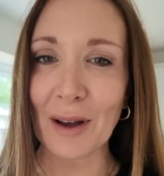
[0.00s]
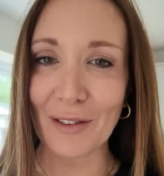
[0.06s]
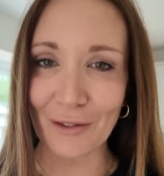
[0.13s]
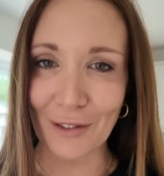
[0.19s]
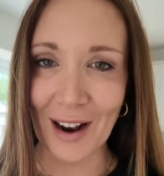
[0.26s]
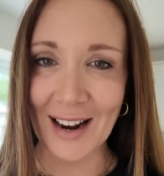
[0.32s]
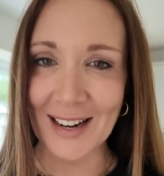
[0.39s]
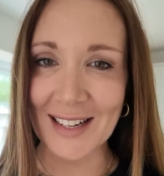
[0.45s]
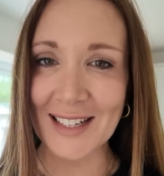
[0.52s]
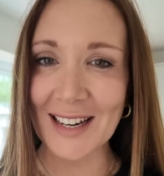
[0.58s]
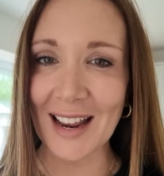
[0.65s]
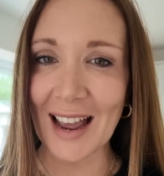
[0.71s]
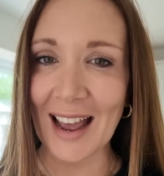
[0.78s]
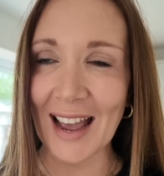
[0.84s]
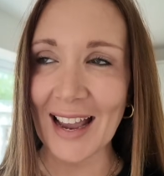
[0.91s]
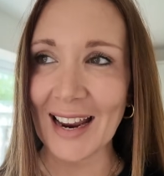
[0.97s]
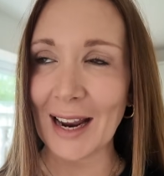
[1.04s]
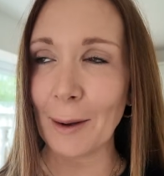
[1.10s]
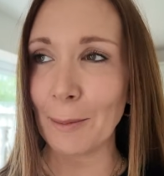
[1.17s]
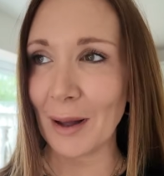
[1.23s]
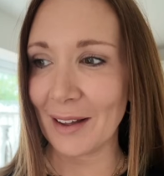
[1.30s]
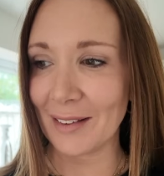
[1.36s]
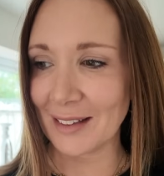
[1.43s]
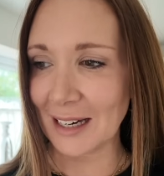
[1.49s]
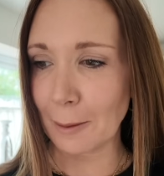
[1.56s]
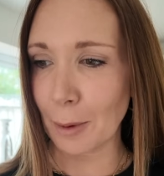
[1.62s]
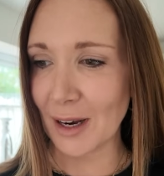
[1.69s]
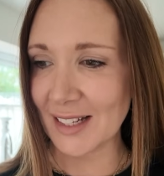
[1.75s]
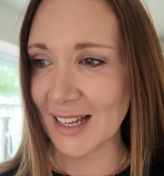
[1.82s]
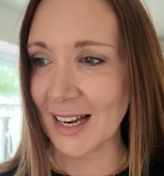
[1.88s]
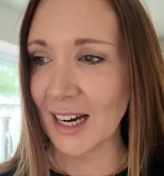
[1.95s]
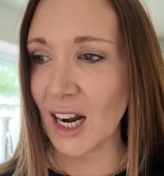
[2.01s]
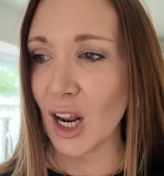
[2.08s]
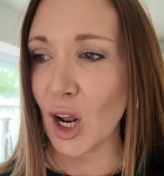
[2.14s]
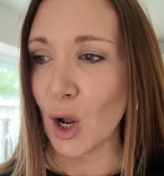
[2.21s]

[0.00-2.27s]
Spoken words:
friend a birthday present.